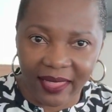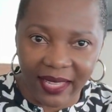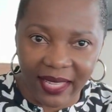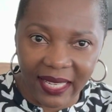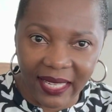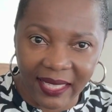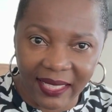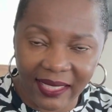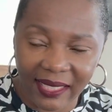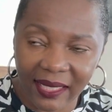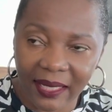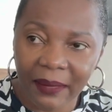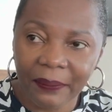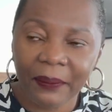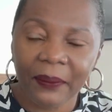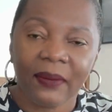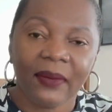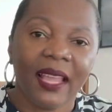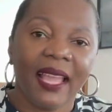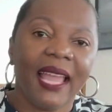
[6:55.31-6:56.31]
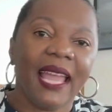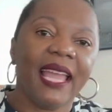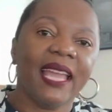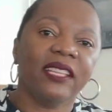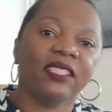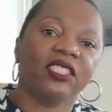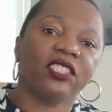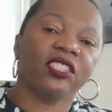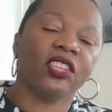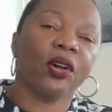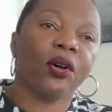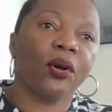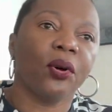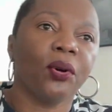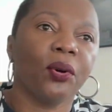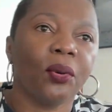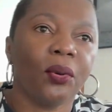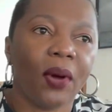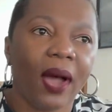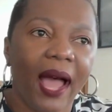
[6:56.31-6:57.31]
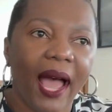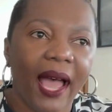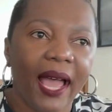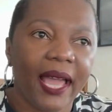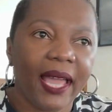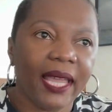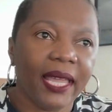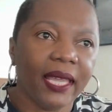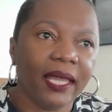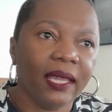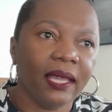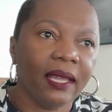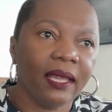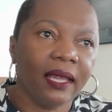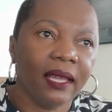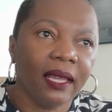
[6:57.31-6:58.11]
things. And so I